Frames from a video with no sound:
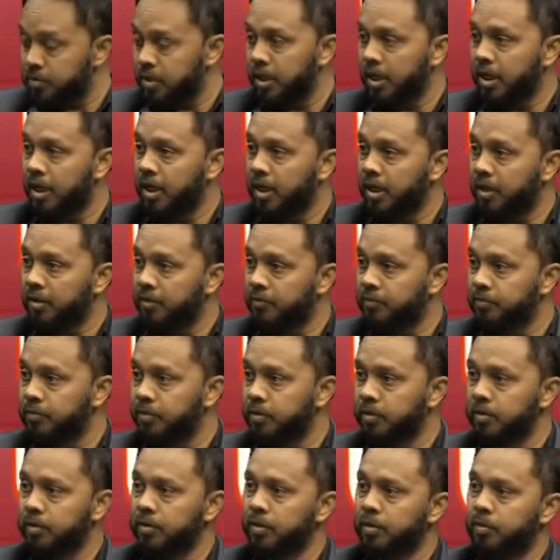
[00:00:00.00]
They yes. have
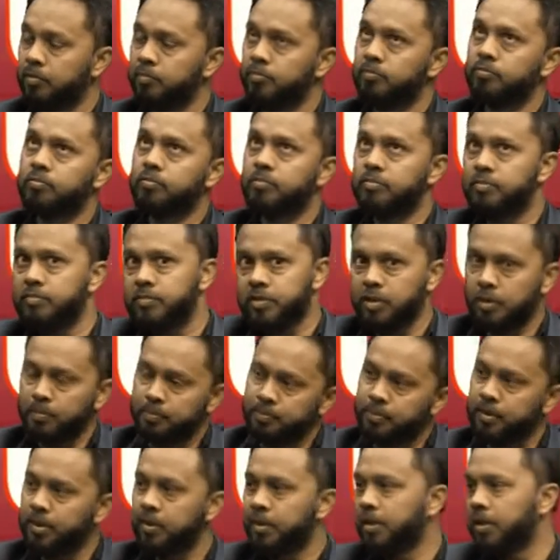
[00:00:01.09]
uh, you know
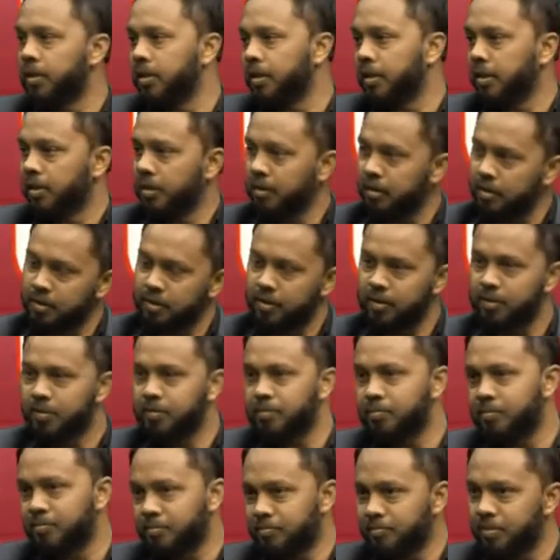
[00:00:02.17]
jumping, yeah. Um,
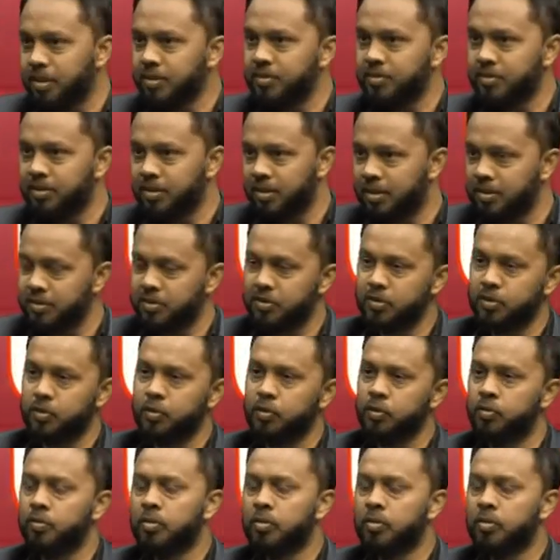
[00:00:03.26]
bouncing castle. I,